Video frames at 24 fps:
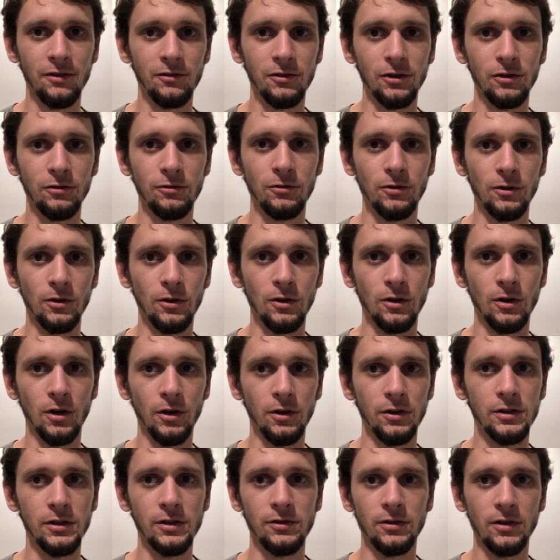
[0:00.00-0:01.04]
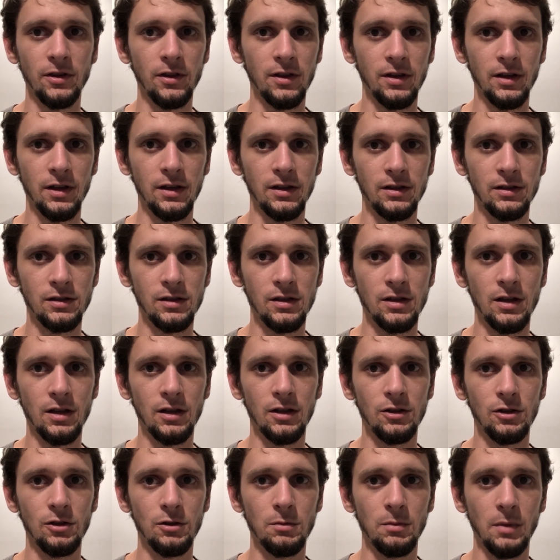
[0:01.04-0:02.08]
of it for all the different things
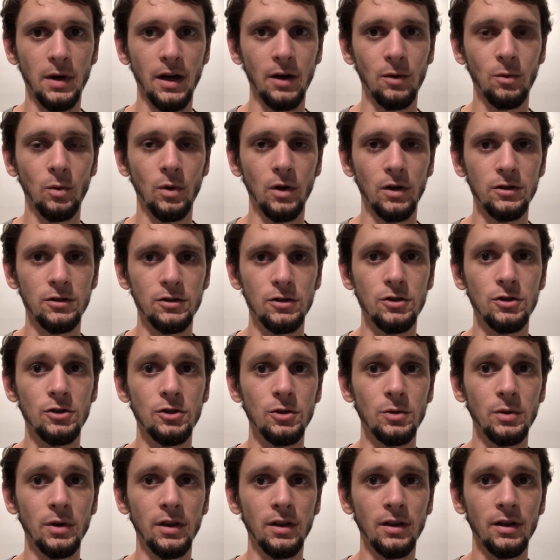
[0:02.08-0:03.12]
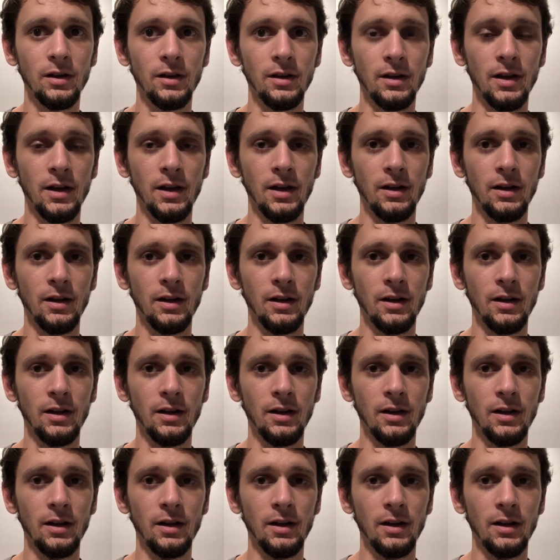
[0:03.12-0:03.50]
that you might want to do with it.